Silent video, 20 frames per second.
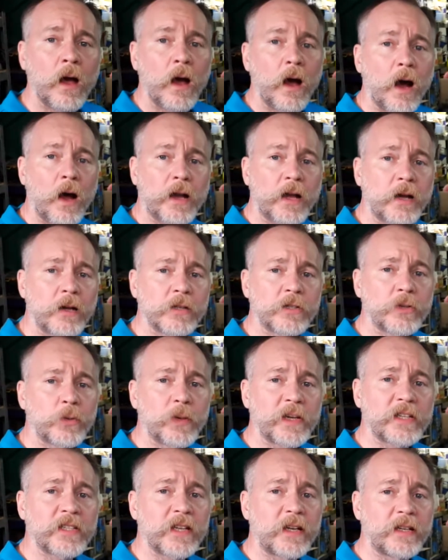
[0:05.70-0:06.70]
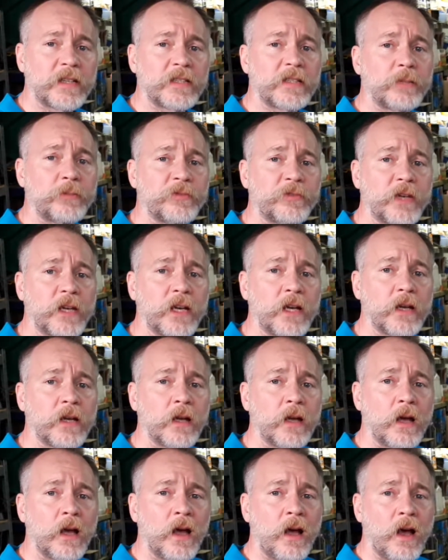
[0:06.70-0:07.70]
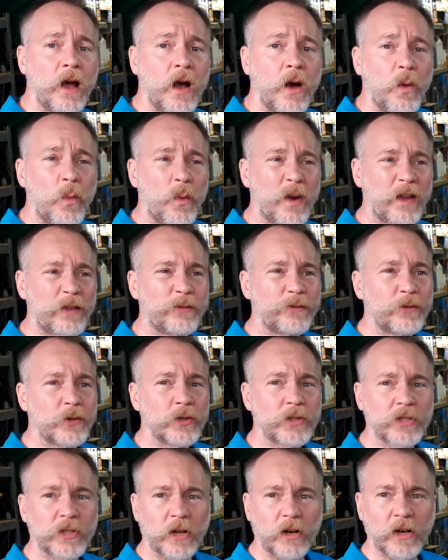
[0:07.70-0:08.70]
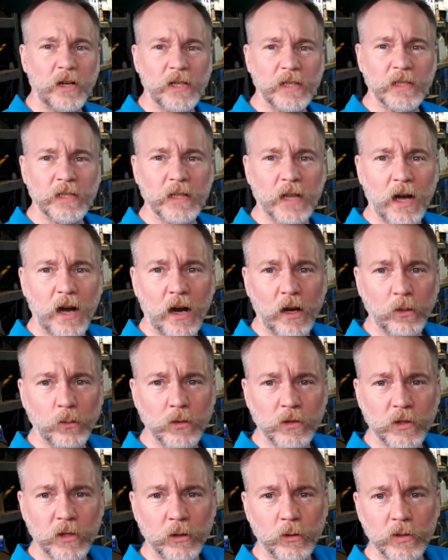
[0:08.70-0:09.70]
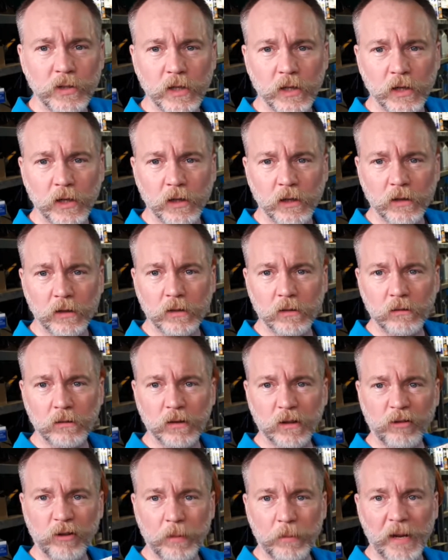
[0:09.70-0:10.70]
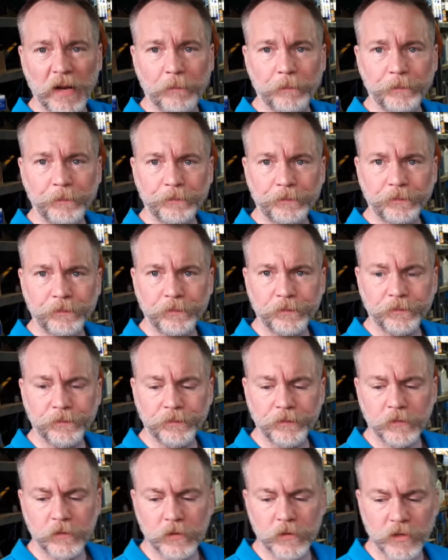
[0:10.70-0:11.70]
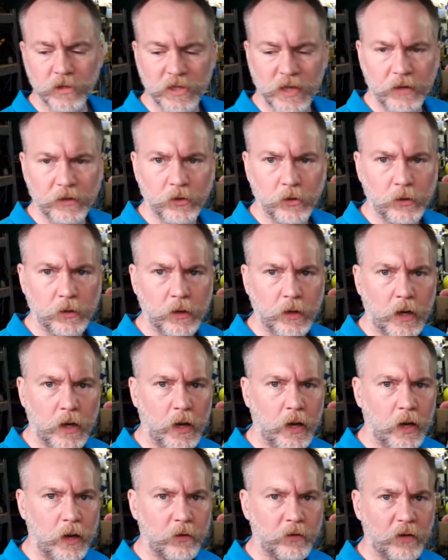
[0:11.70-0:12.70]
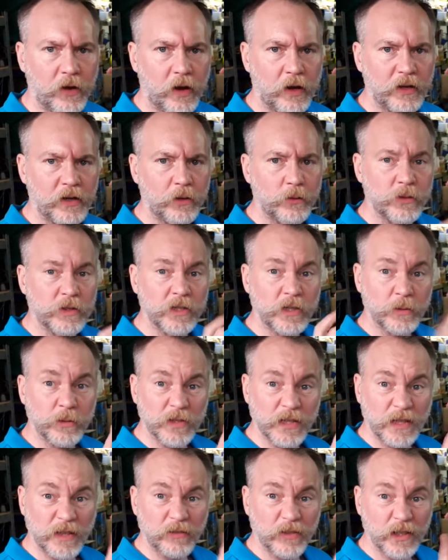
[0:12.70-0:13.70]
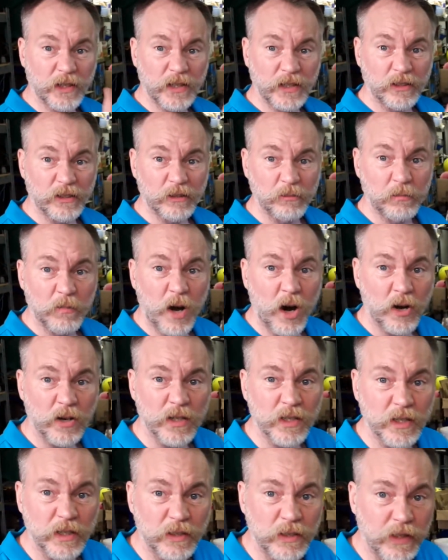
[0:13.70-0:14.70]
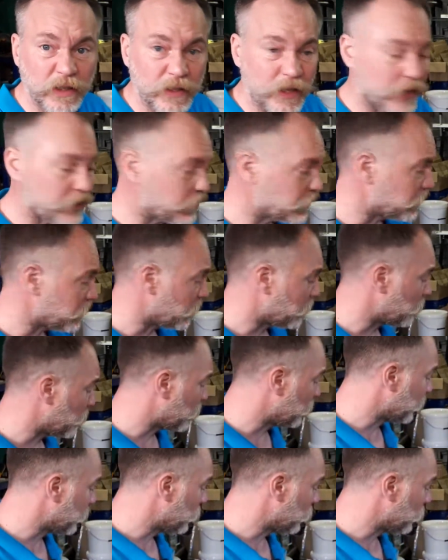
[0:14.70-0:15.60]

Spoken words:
Hi guys, quick sanding tip for you here. When I first started, I was using a grip mat to sand on, and I noticed it was leaving little marks and indentations on the bottom of the